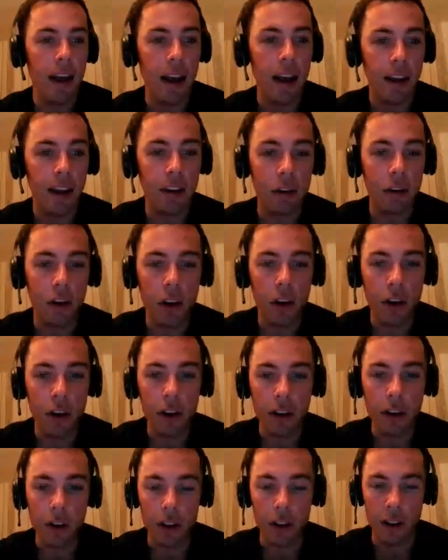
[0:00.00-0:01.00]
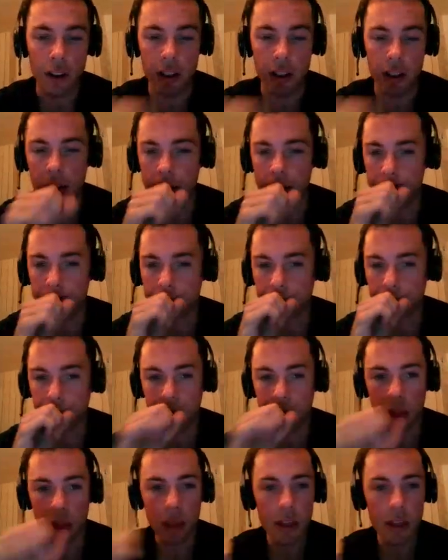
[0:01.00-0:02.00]
and
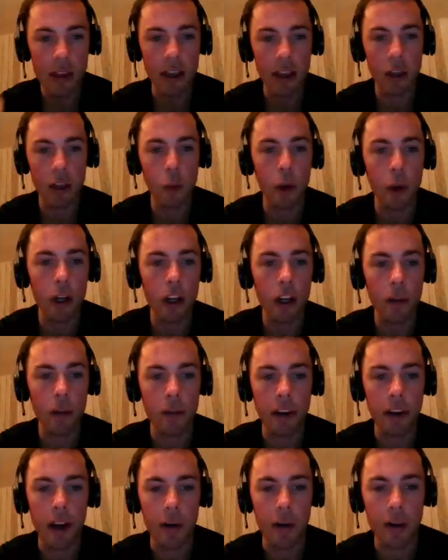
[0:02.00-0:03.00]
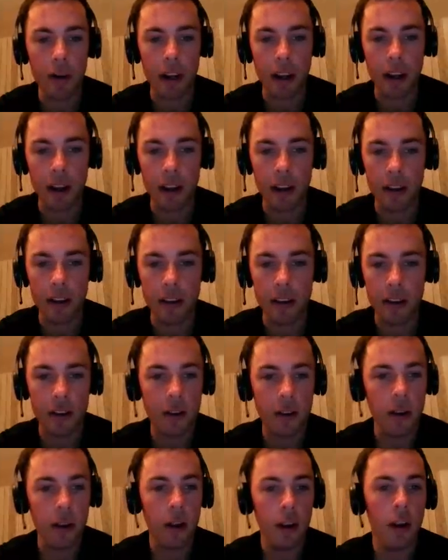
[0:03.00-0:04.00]
it will come down as
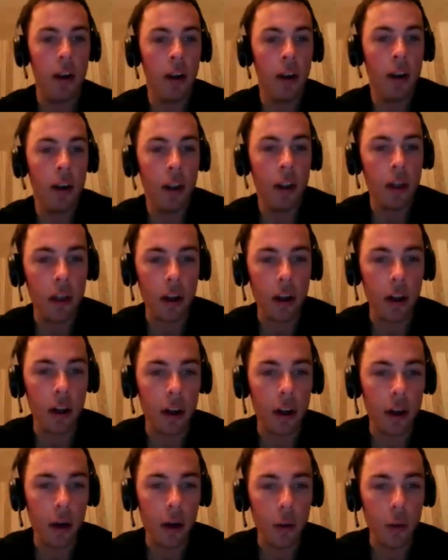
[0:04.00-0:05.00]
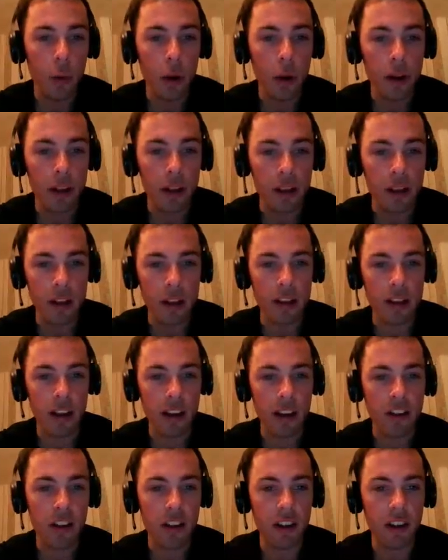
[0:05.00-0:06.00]
what
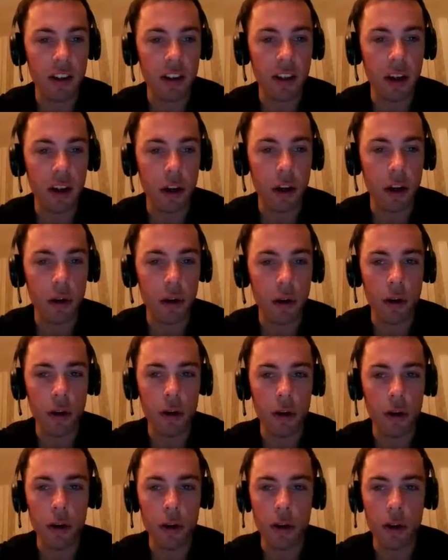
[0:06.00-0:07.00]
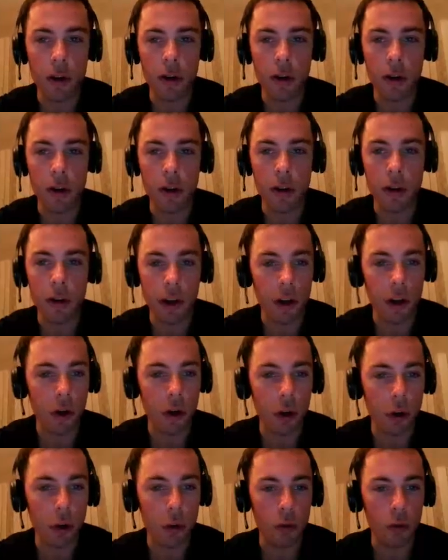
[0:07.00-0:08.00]
tactic they're gonna
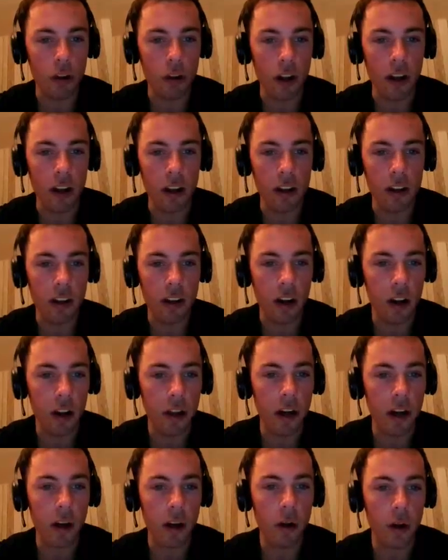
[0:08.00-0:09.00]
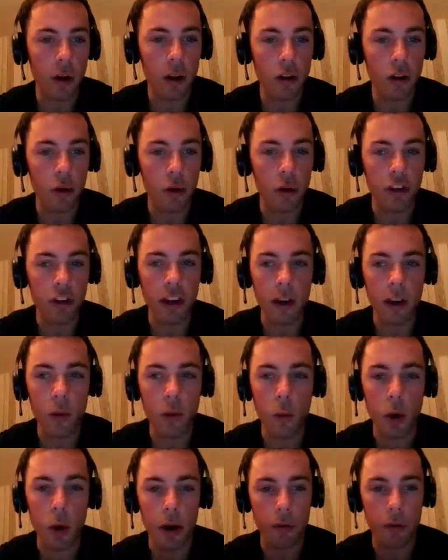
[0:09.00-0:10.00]
use. Like, are they going to attack
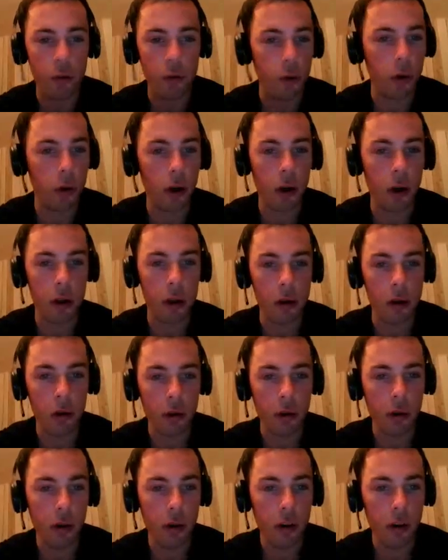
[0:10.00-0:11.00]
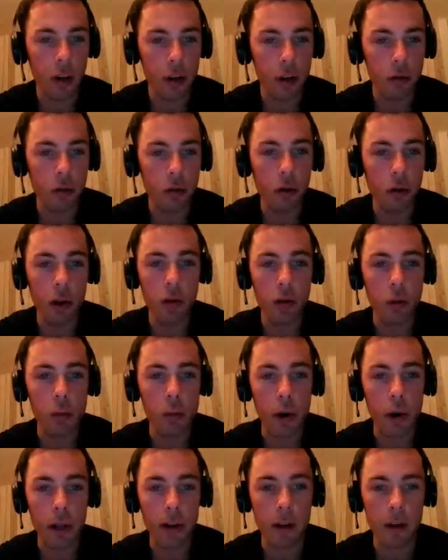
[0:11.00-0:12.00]
one after another to try to
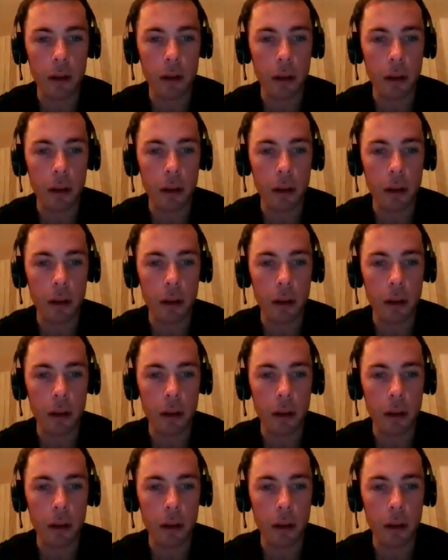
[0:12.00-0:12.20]
break